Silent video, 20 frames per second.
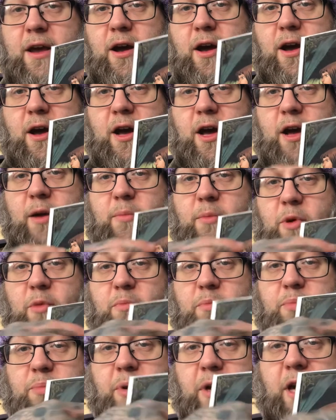
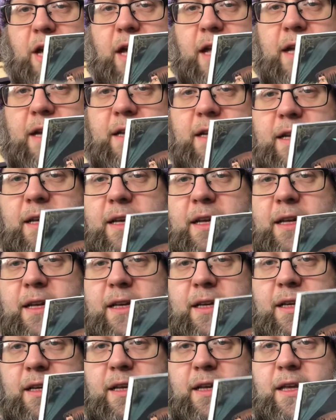Um, but
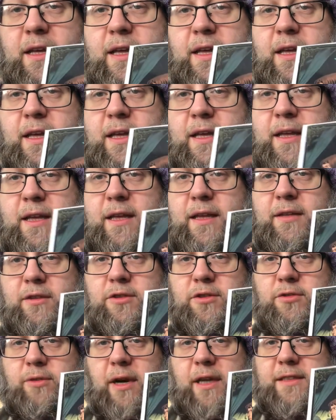
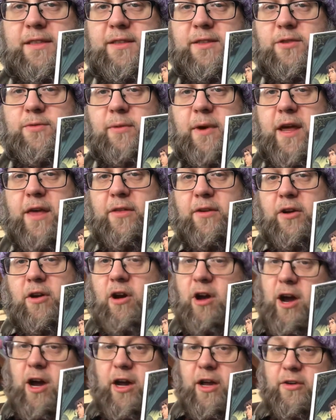dresses rather
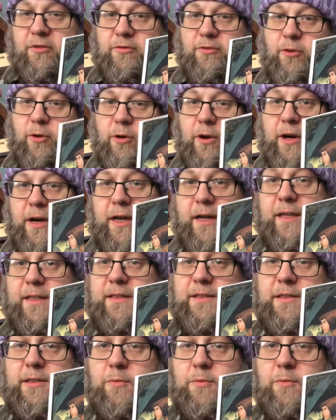odd for his